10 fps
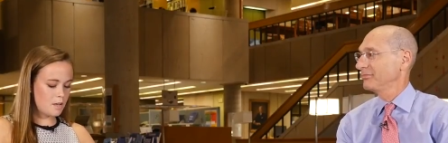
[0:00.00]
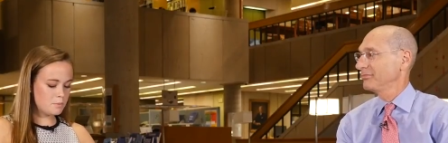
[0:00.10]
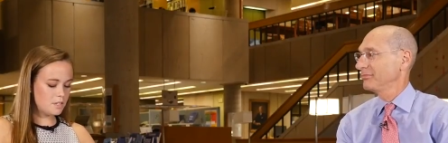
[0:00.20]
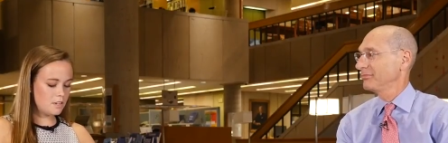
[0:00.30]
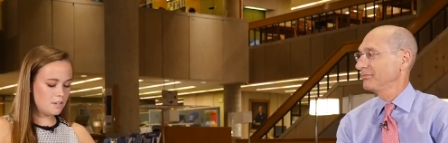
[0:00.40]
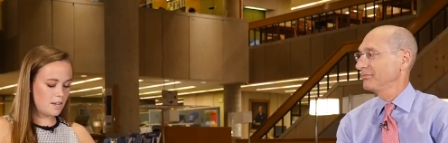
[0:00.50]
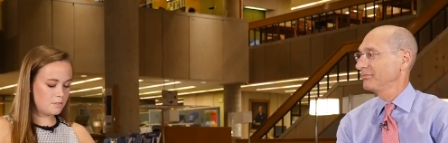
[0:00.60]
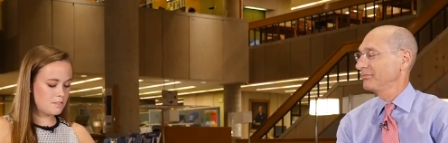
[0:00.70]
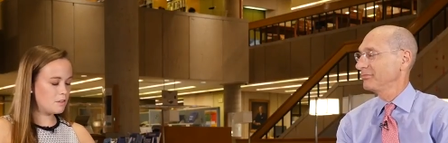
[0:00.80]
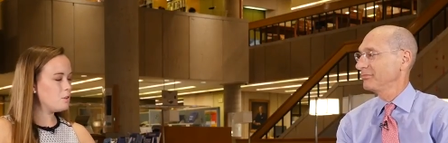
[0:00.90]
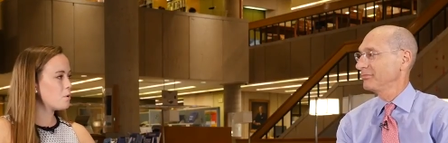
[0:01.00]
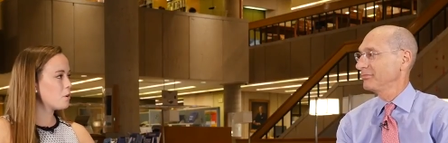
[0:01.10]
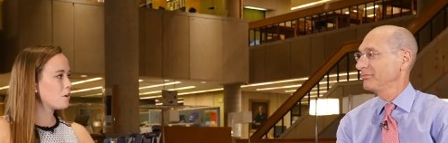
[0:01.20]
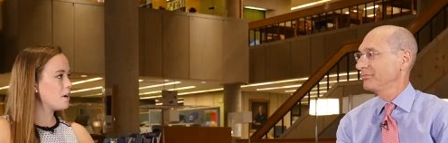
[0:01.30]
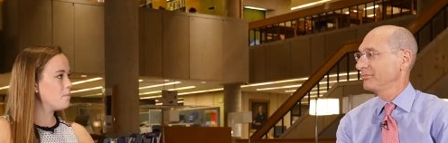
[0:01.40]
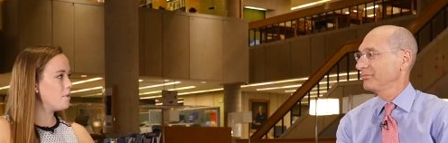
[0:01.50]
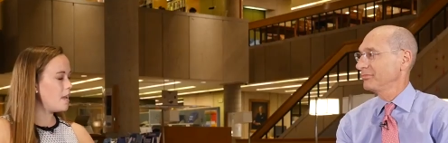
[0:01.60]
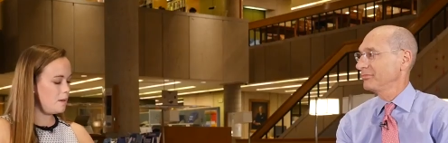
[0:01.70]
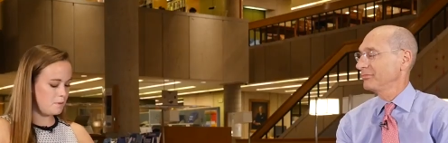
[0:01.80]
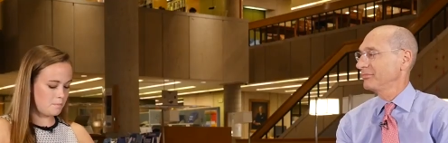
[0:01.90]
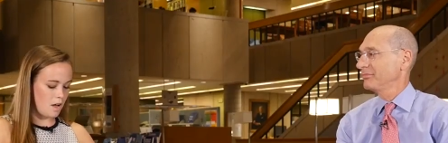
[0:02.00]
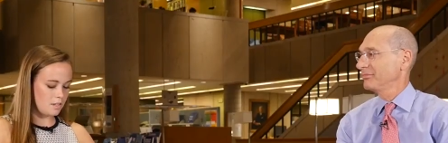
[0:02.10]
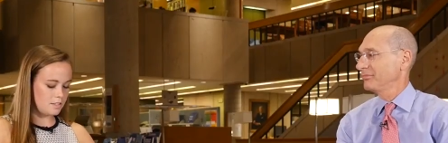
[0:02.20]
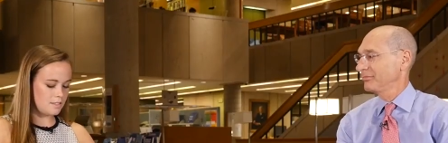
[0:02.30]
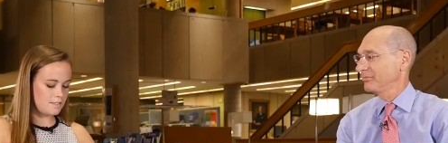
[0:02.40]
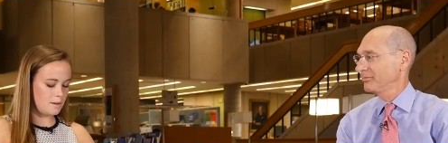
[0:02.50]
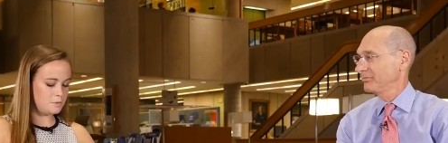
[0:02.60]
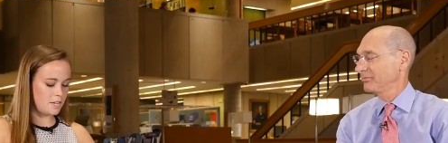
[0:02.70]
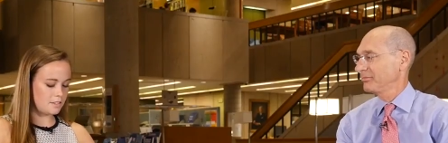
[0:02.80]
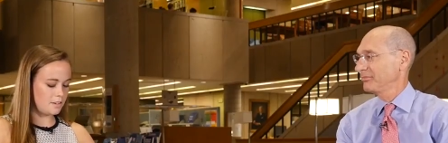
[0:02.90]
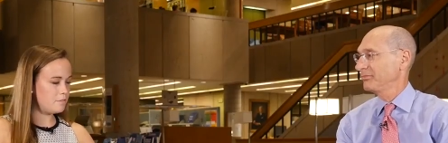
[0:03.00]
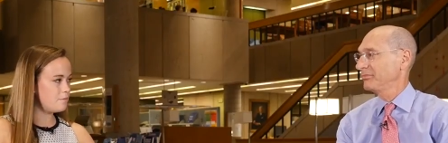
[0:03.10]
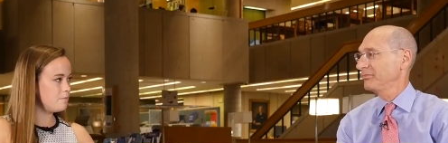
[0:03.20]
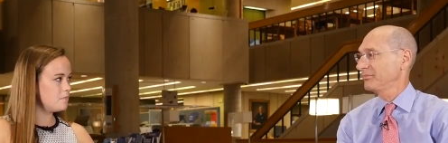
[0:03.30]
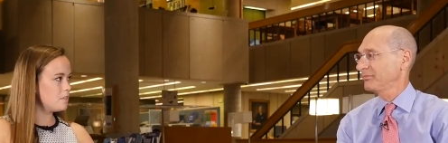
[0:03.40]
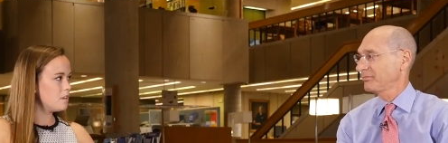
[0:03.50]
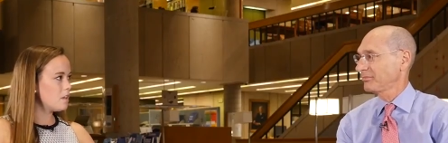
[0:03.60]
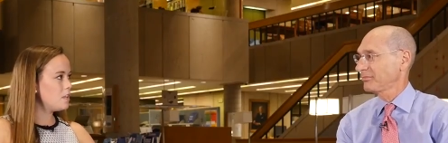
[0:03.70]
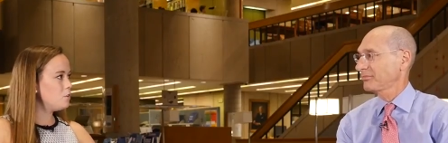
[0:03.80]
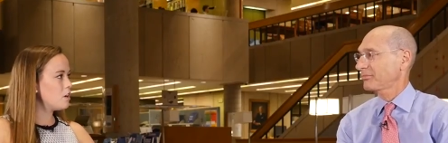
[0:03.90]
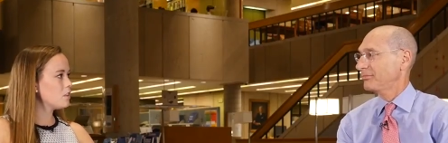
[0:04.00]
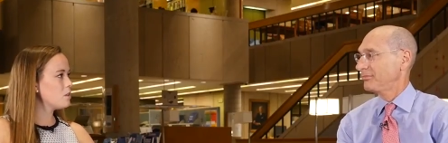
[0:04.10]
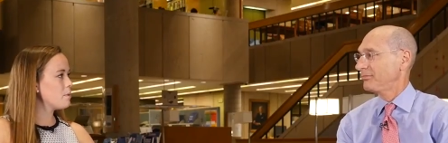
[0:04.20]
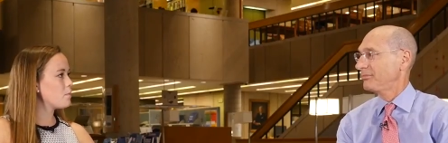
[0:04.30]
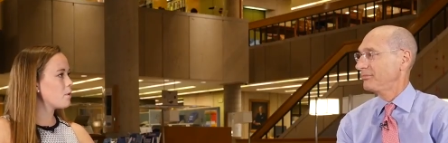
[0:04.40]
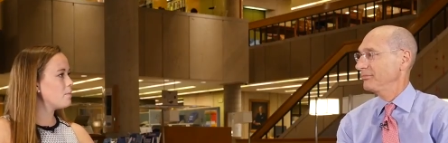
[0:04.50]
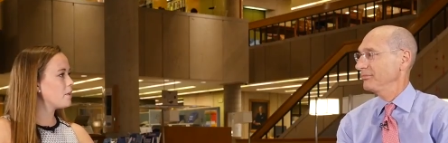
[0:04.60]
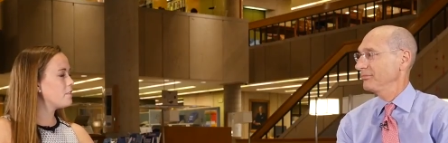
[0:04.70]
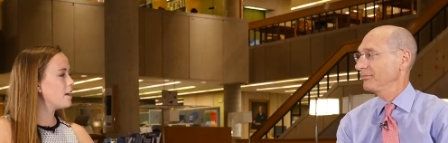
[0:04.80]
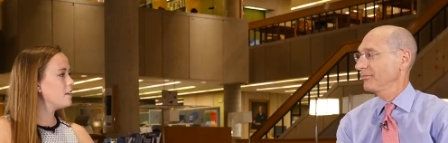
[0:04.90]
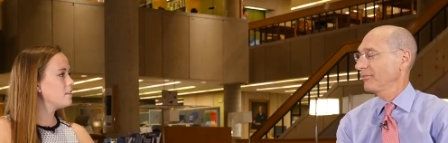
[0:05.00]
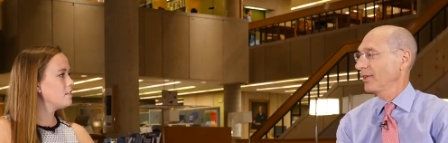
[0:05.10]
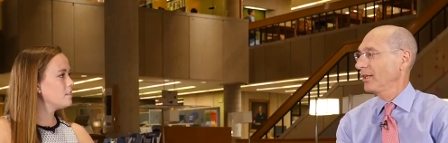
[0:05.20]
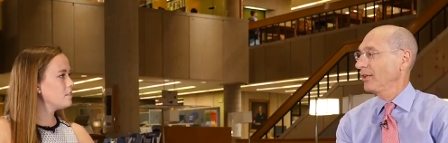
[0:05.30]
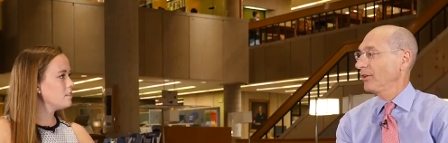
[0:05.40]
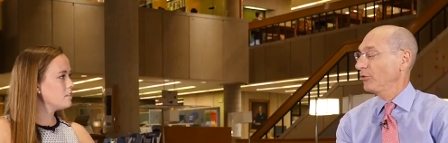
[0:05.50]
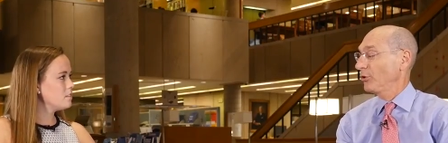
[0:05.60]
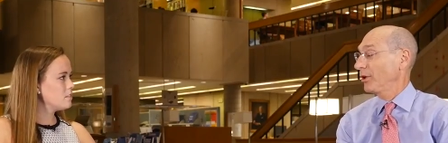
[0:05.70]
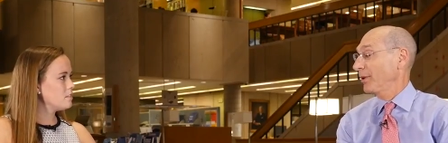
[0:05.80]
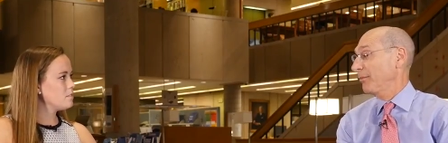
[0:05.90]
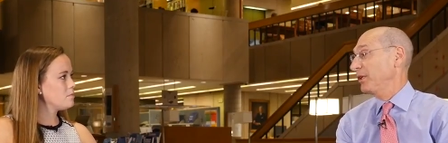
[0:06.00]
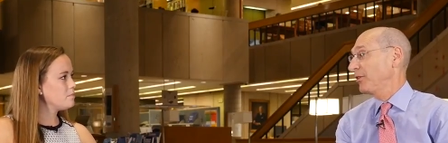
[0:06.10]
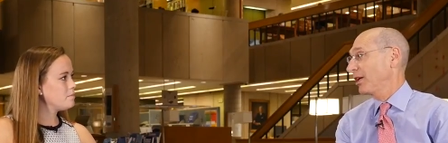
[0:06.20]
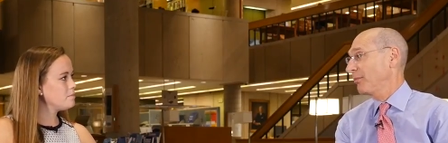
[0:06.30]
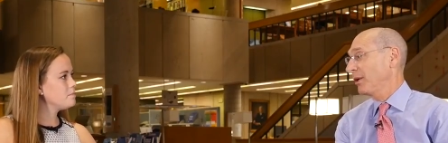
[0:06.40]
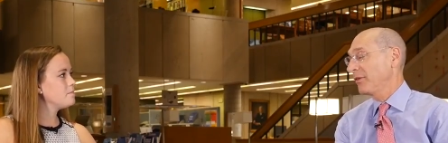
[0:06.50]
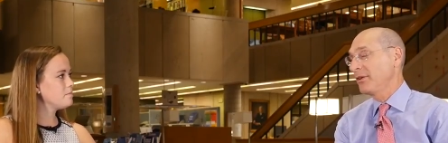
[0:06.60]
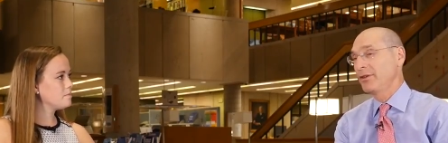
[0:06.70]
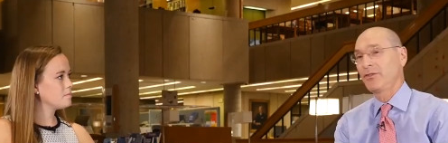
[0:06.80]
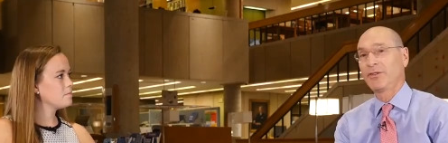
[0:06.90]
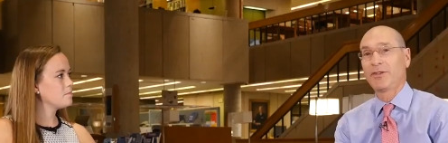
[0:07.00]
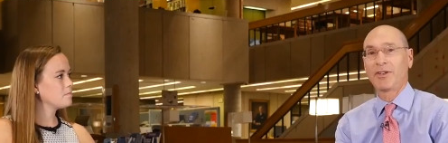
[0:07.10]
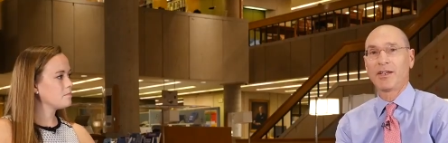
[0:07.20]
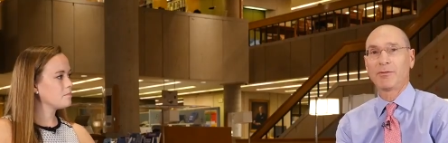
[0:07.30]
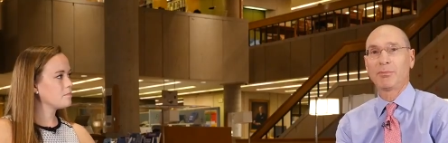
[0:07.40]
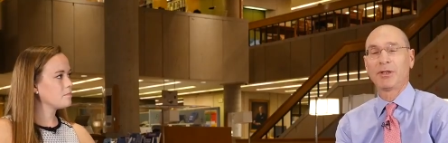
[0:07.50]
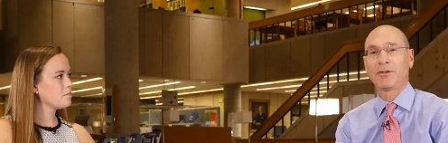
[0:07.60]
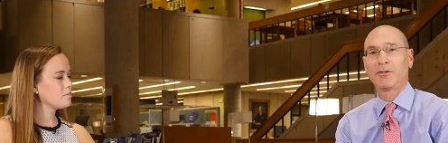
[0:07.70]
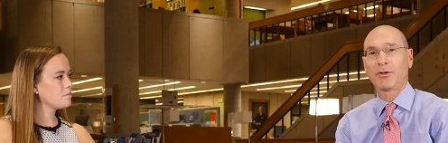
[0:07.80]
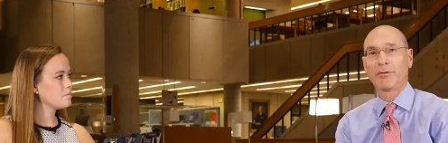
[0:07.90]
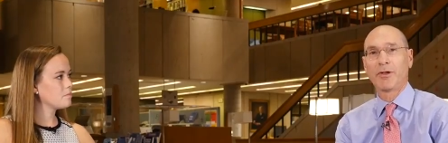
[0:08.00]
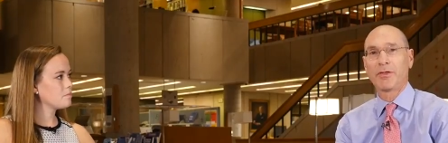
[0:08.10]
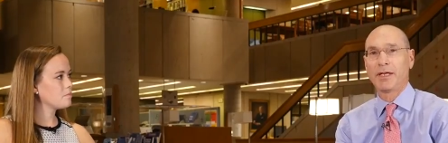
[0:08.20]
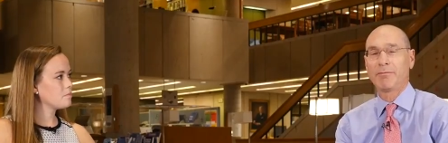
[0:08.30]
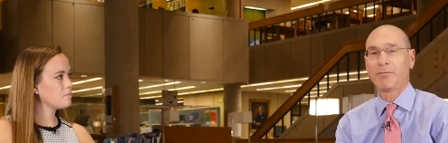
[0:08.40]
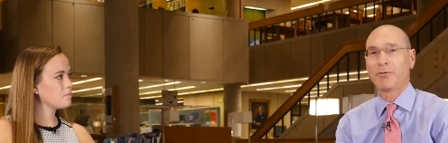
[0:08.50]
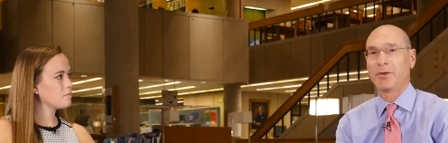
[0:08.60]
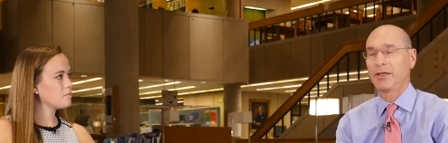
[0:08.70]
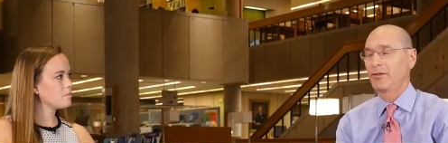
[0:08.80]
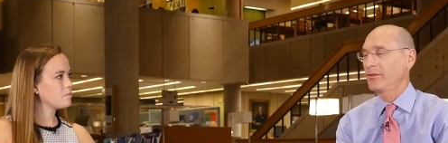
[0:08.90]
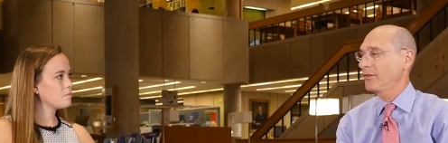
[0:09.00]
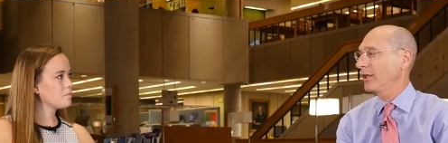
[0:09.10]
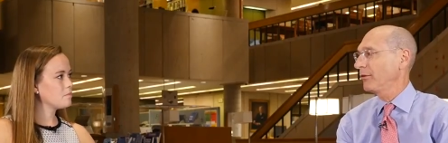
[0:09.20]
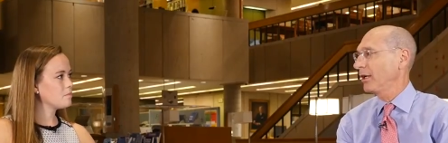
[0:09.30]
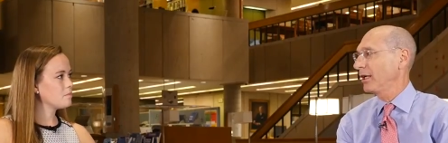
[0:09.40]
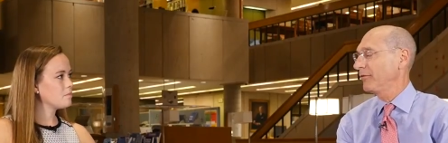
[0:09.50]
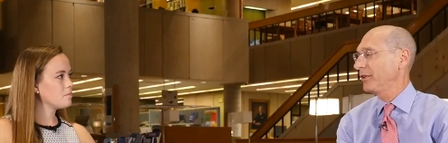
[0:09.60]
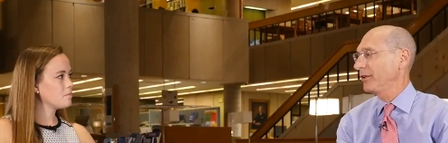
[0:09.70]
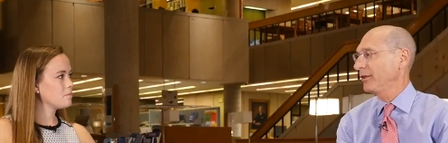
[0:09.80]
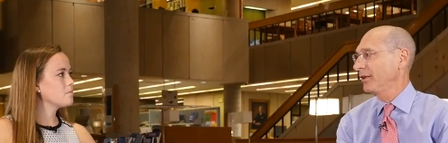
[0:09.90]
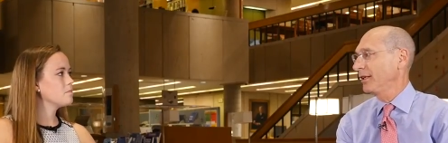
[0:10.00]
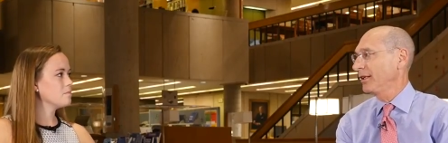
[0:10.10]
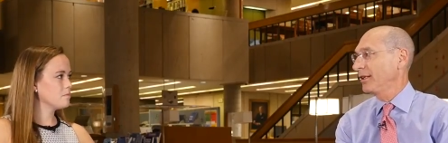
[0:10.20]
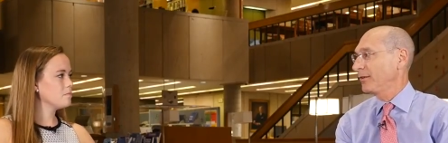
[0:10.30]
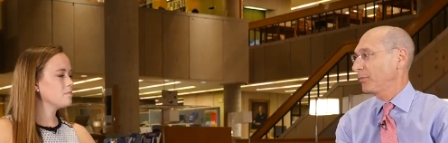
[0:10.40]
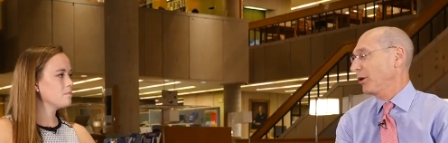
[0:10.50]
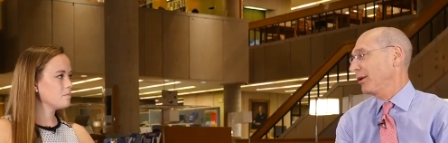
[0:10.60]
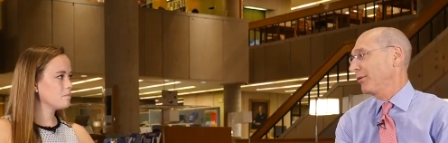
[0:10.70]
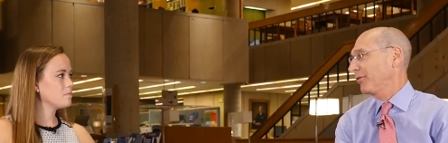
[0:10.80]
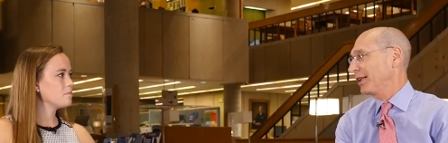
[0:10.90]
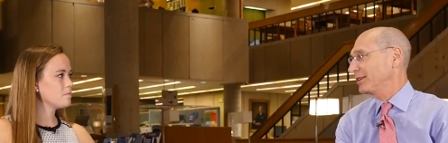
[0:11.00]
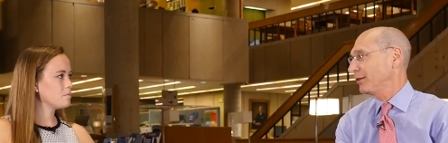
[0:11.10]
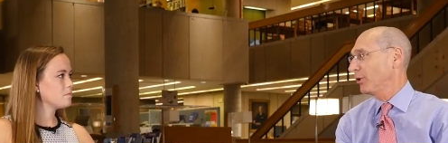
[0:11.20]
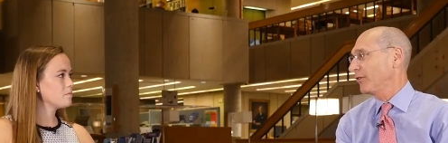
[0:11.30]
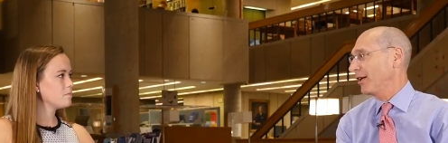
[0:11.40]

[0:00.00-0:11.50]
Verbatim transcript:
Speaker 1: Hamilton announced a new program aimed at modeling this objective. Can you talk a little bit more about that?
Speaker 2: Sure, I'm happy to talk about this. This has been sort of a theme for me since I arrived here. Partly a reflection of what's